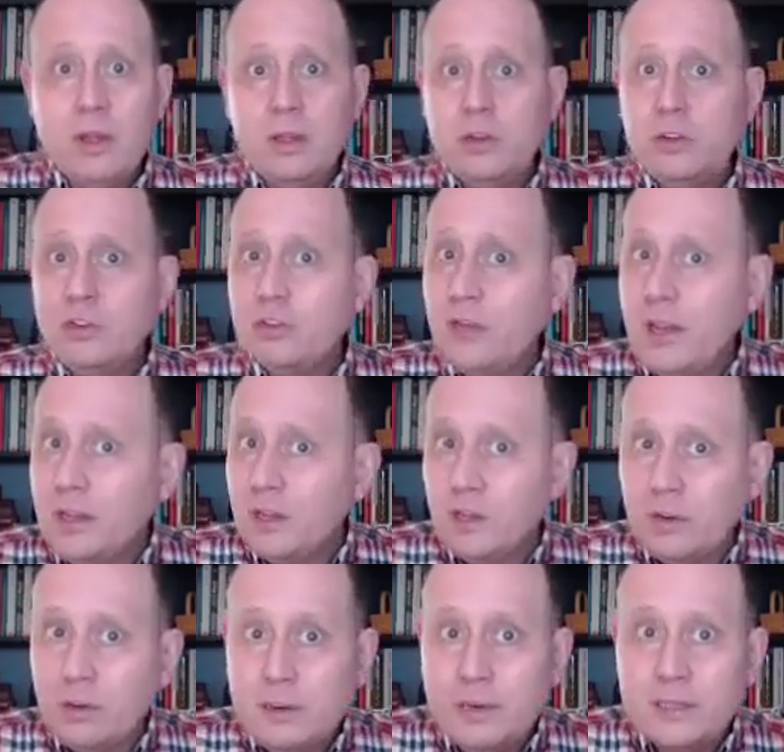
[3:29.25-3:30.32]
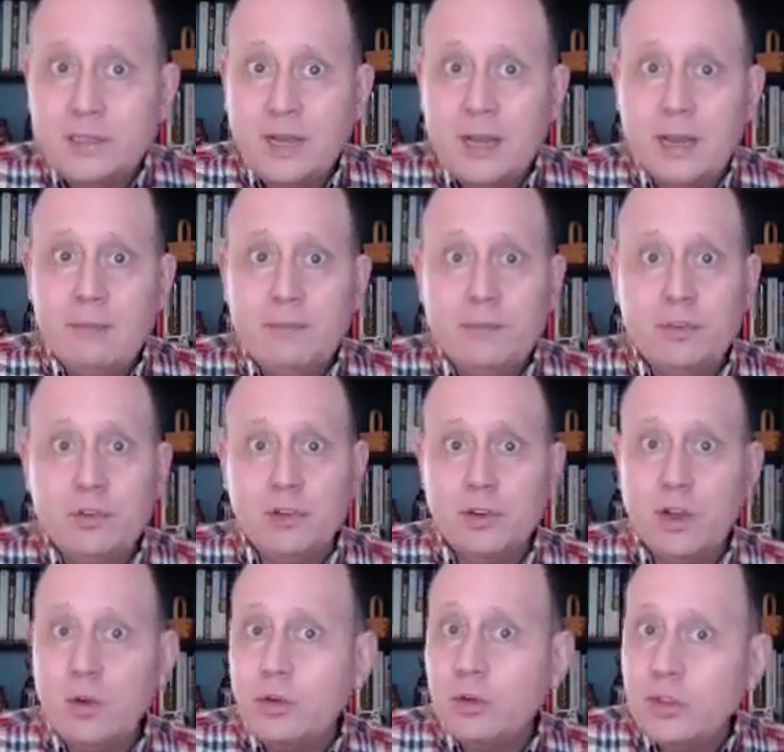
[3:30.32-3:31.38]
you just take a little bit of time to
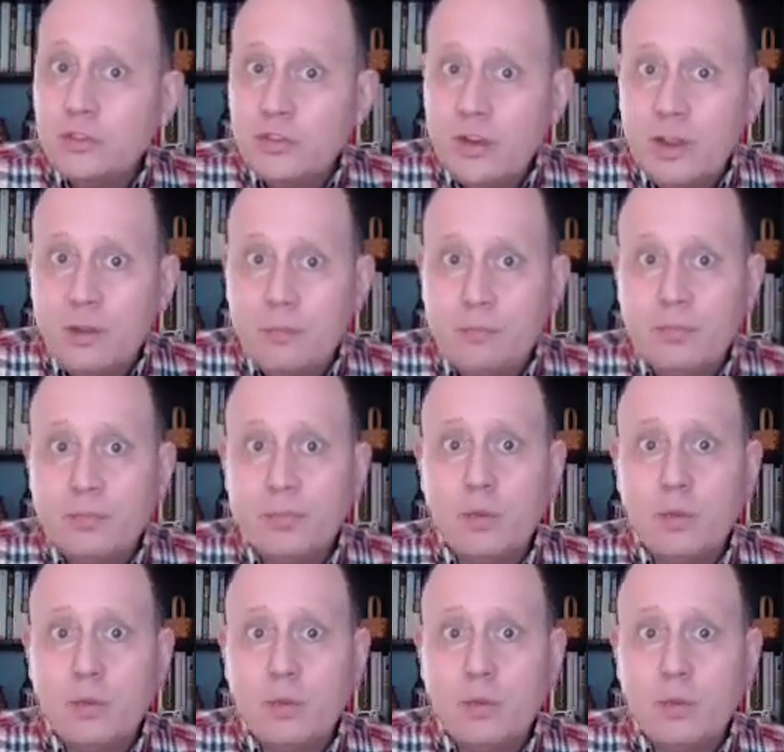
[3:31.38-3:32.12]
go to the gym